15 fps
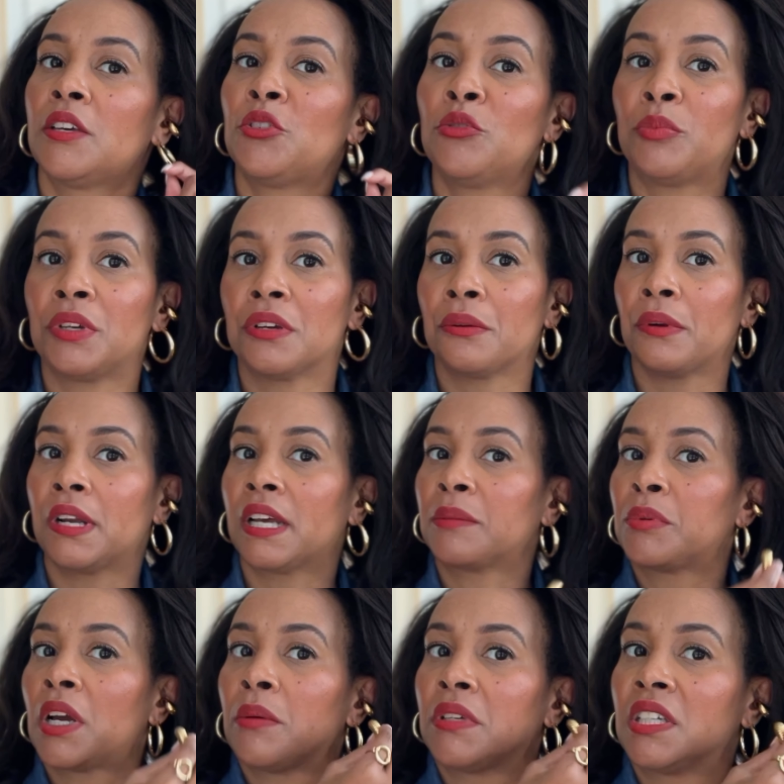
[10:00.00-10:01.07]
hoop earring. I
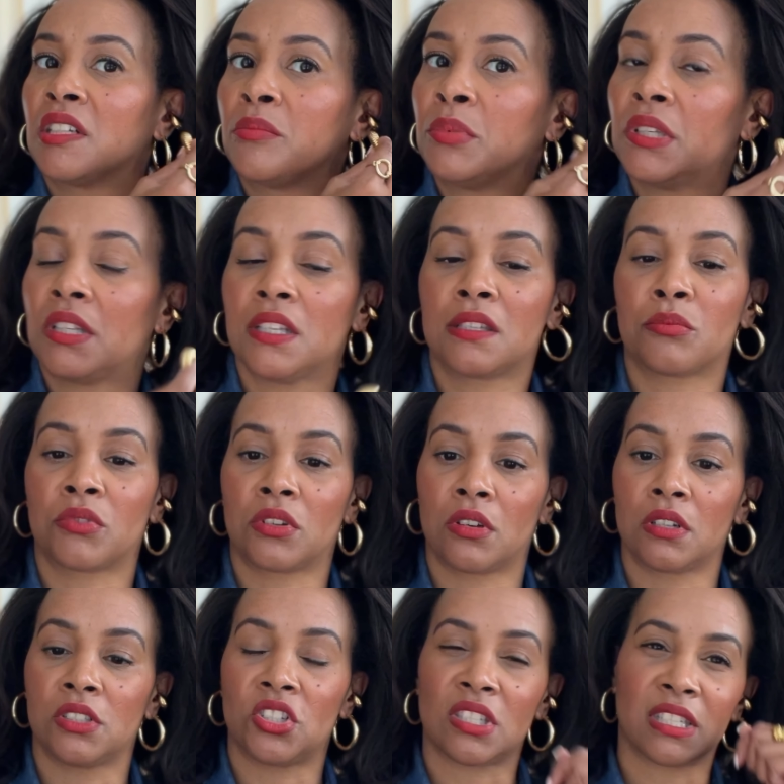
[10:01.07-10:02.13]
probably could have put this one
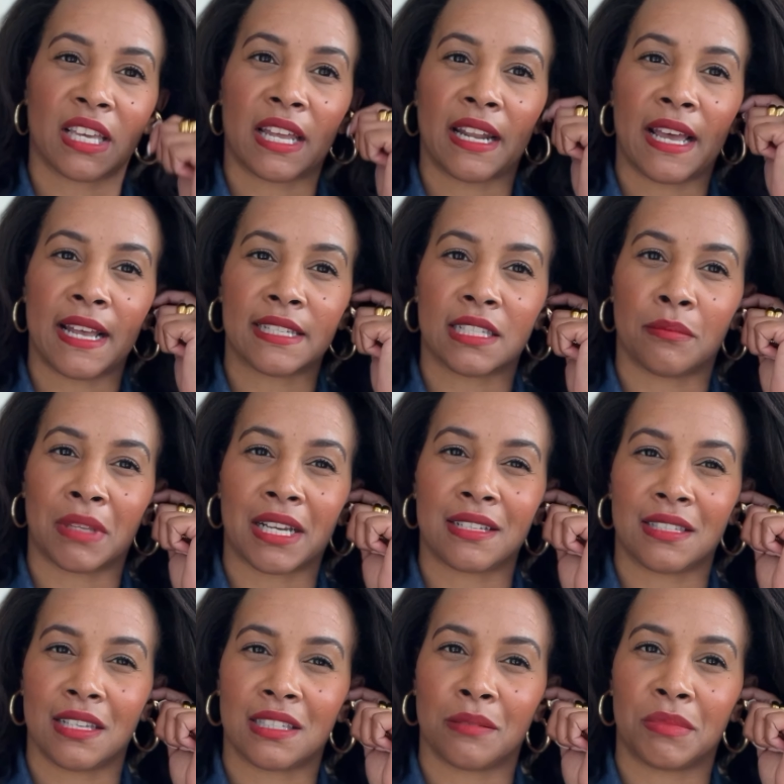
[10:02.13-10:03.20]
on just to kind of add some, like I
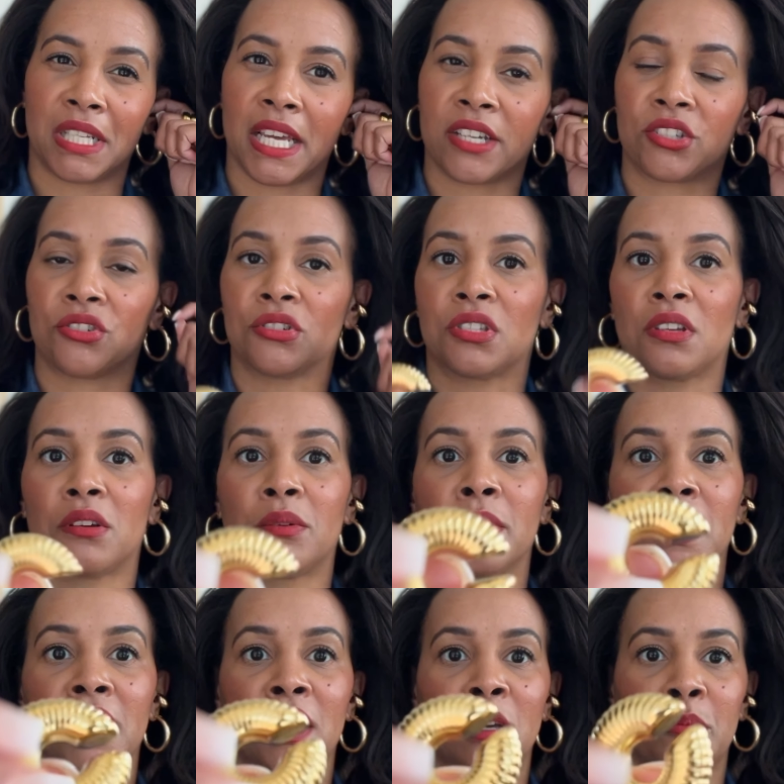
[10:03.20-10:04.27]
said, some texture. So,
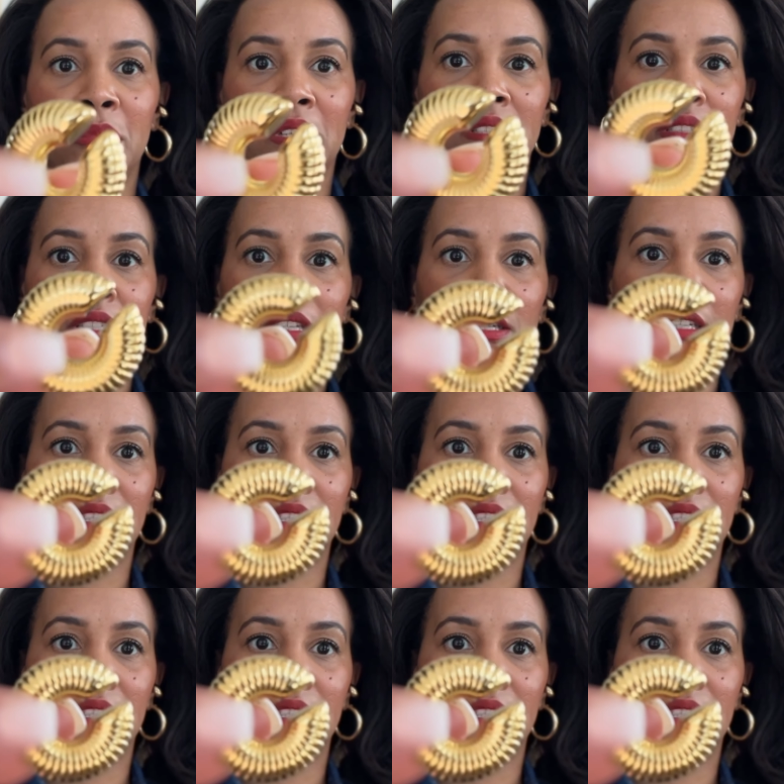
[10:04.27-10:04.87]
but